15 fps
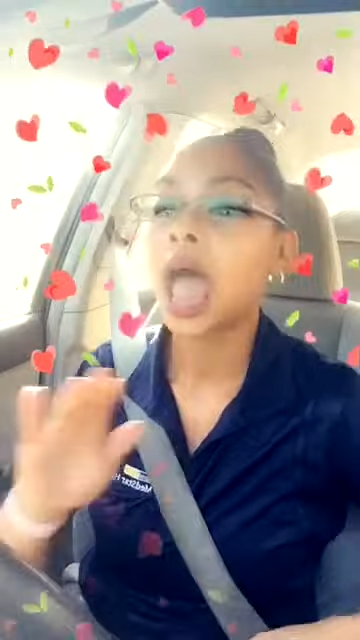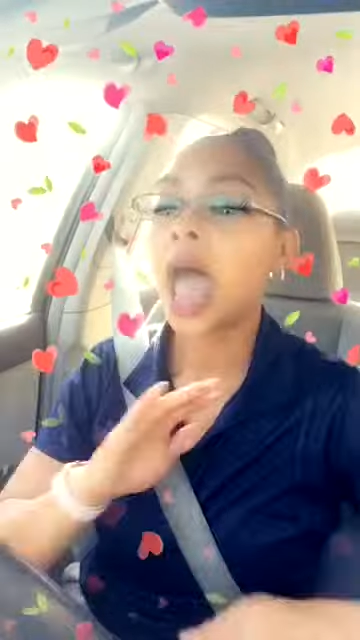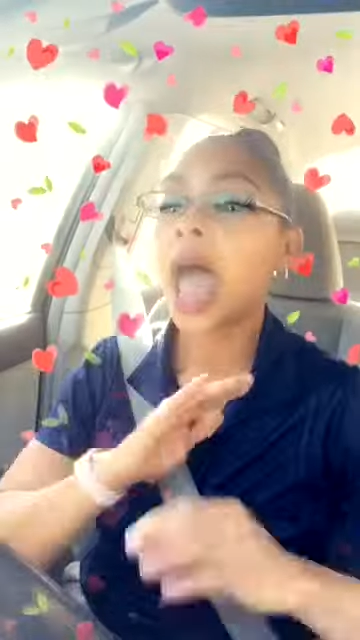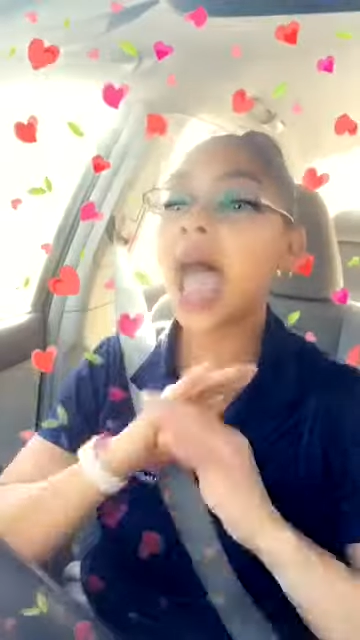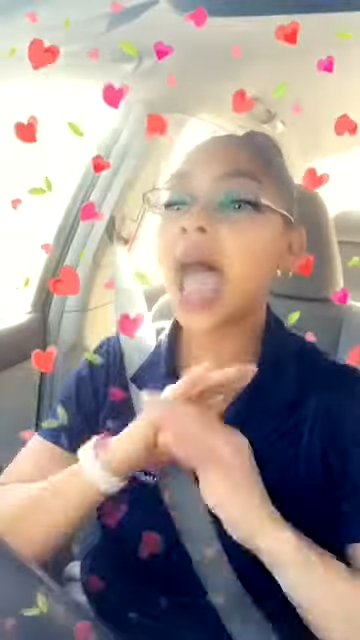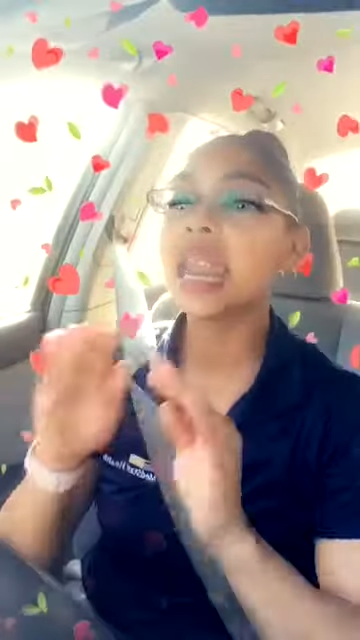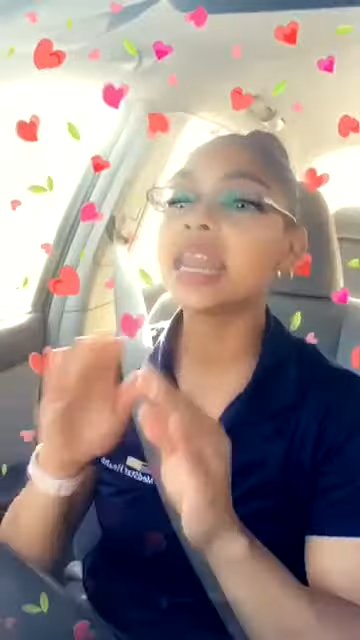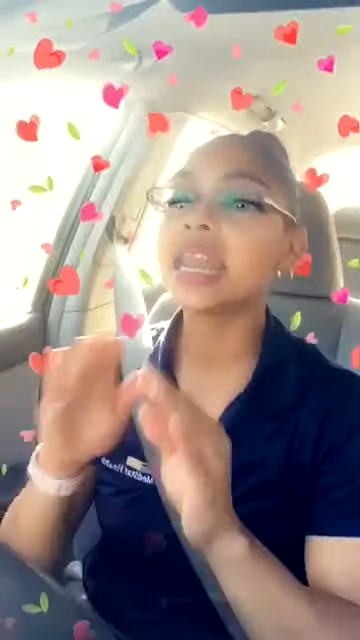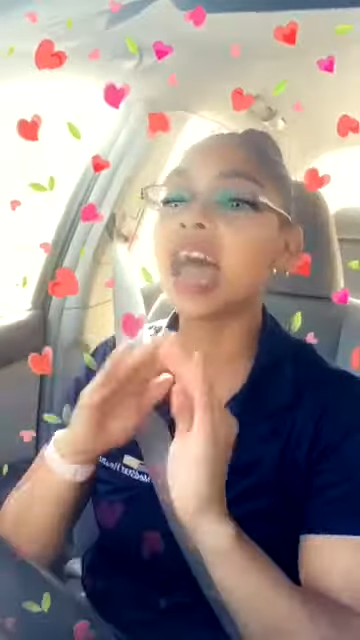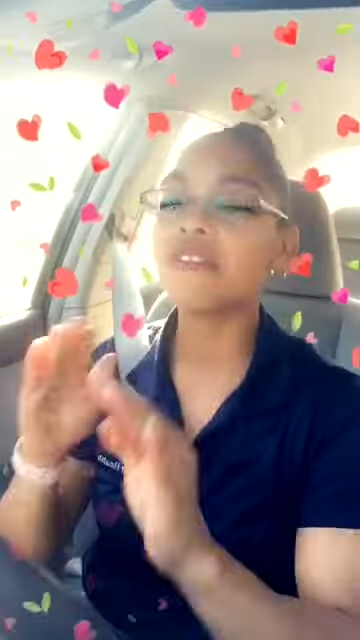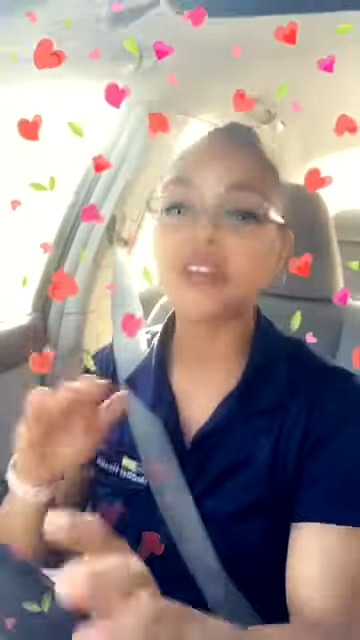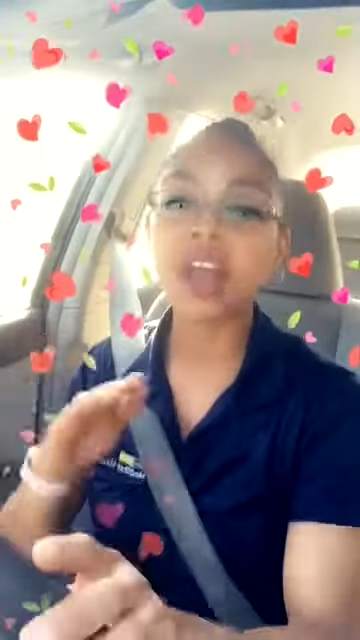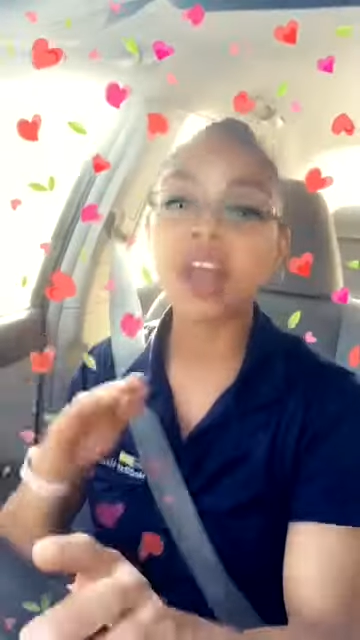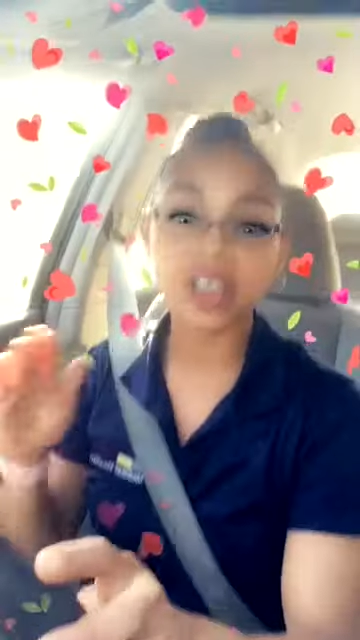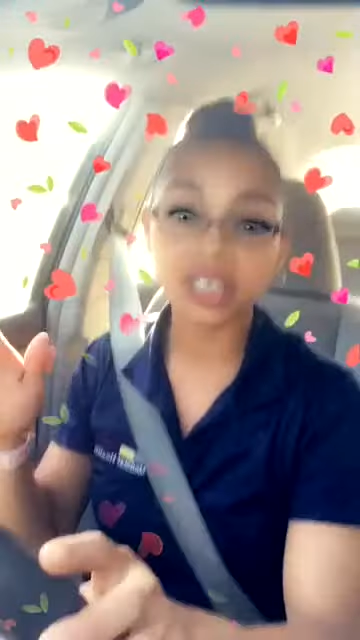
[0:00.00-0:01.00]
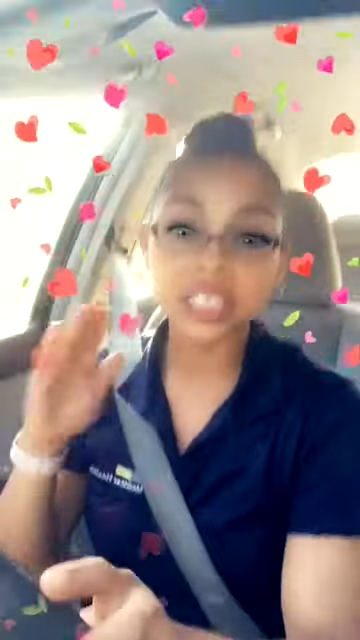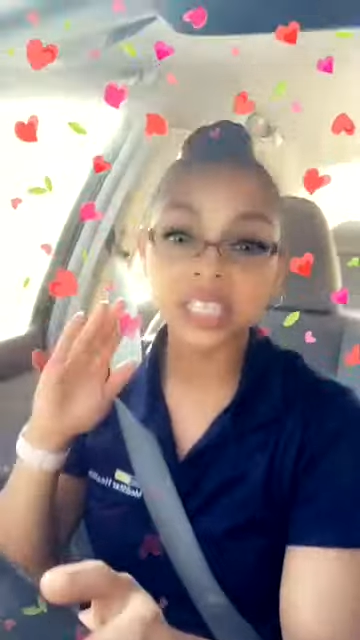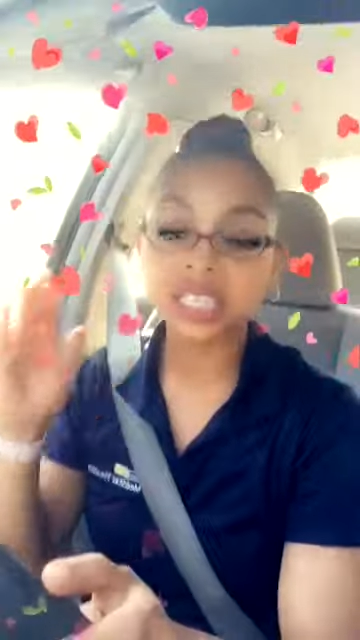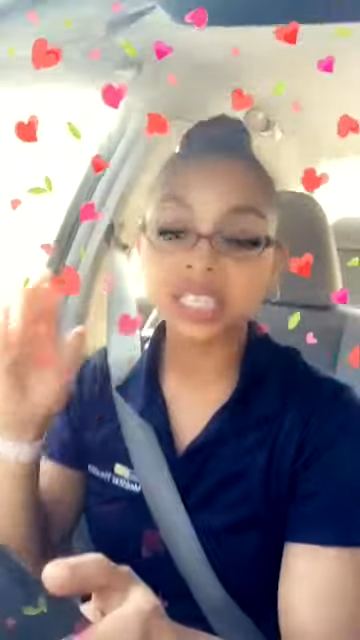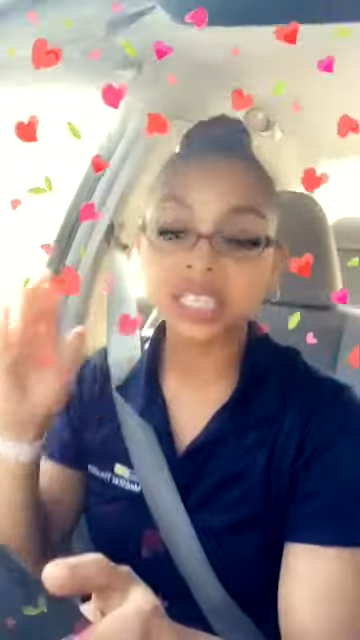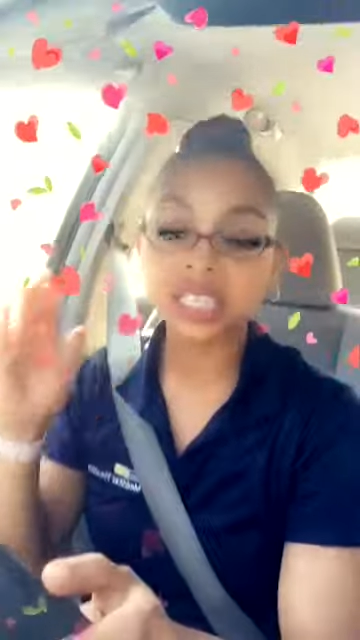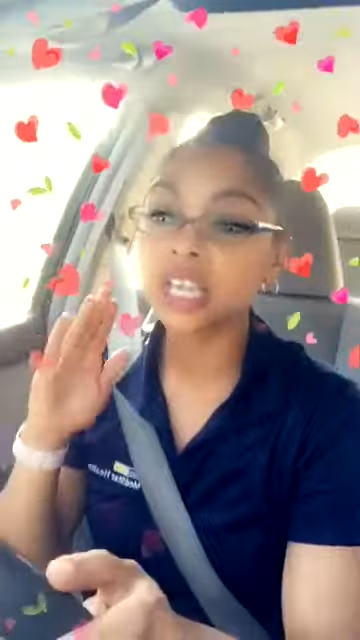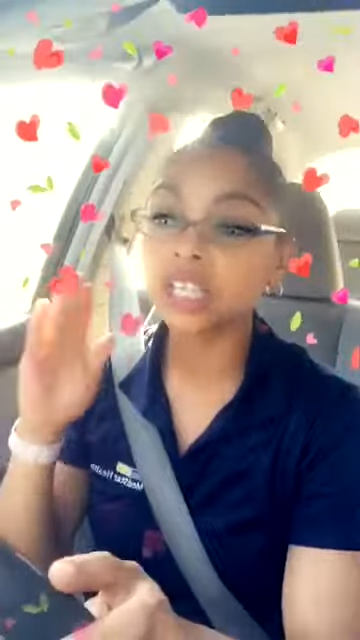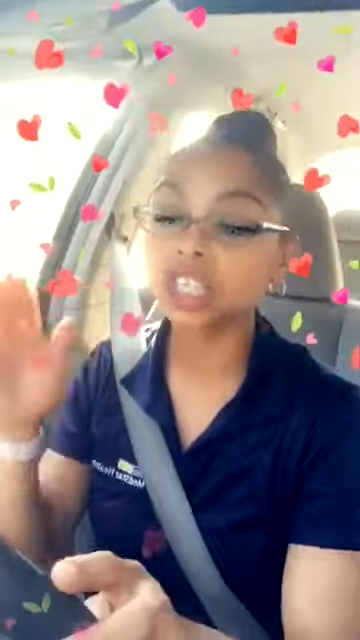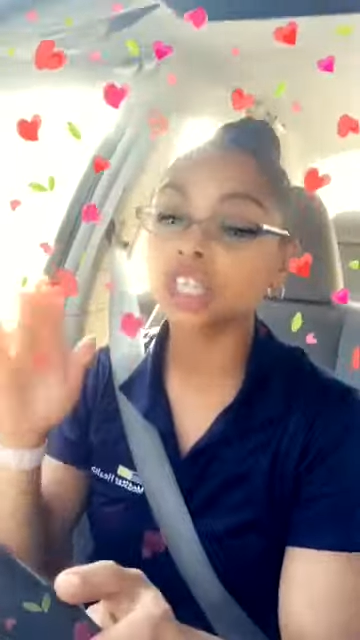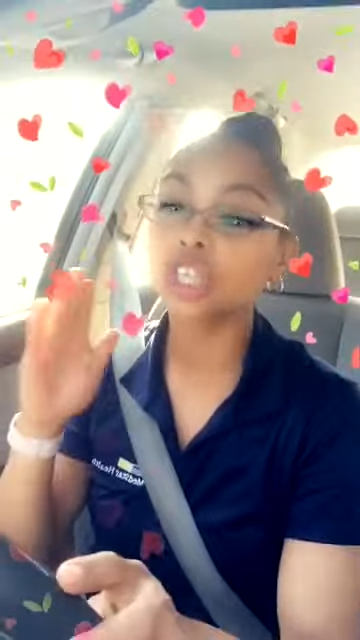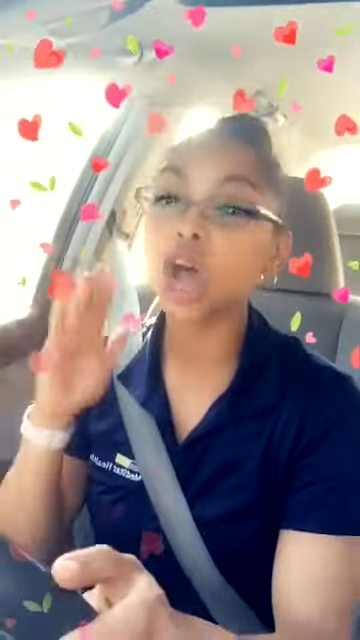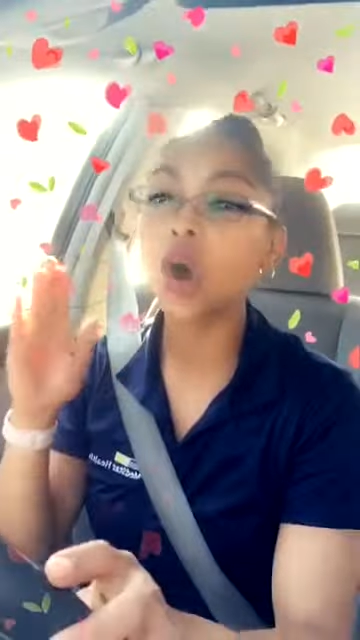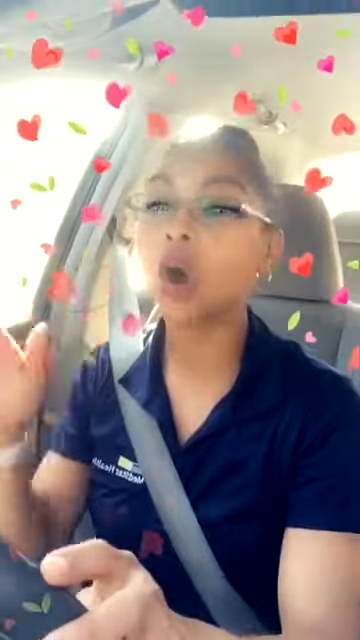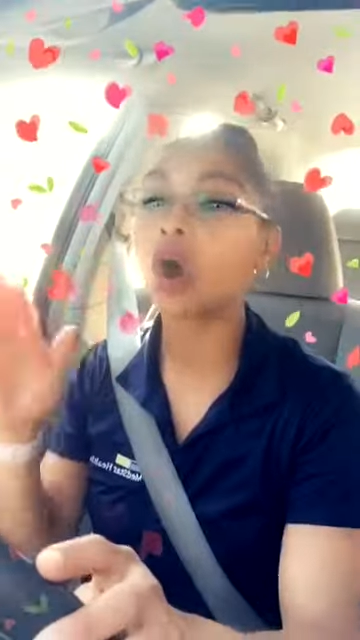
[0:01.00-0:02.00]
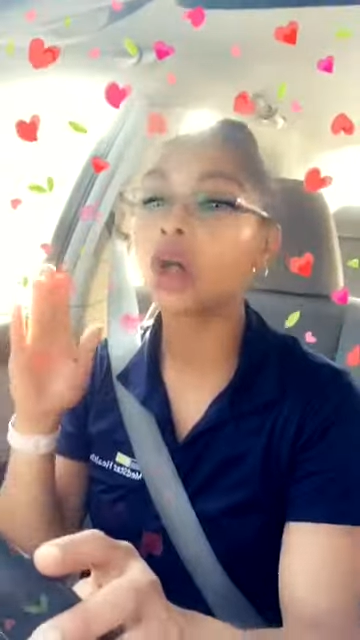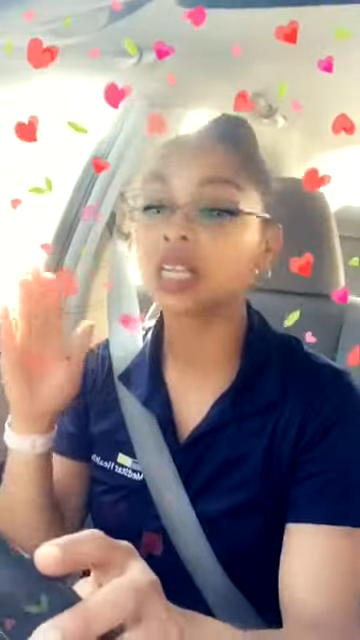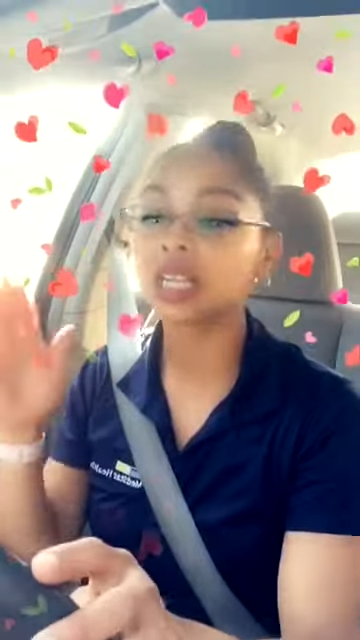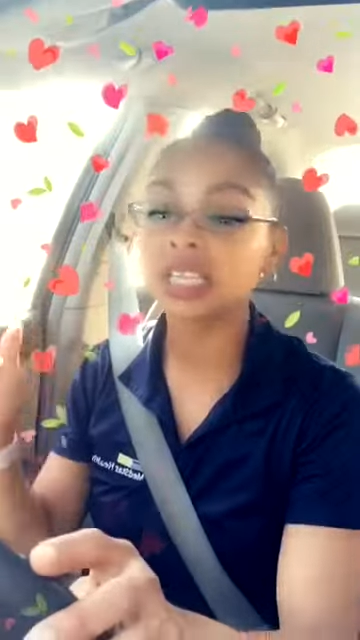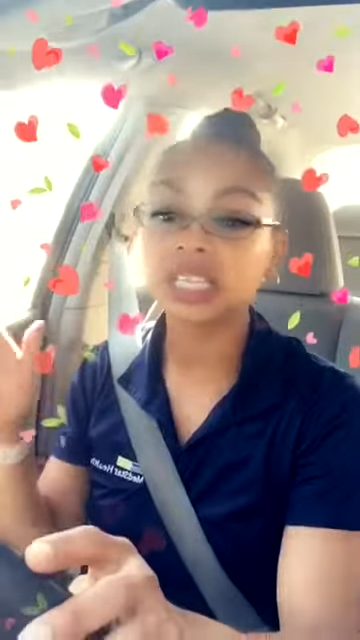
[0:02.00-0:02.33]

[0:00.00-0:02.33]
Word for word: I did not find out that this nigga stole all of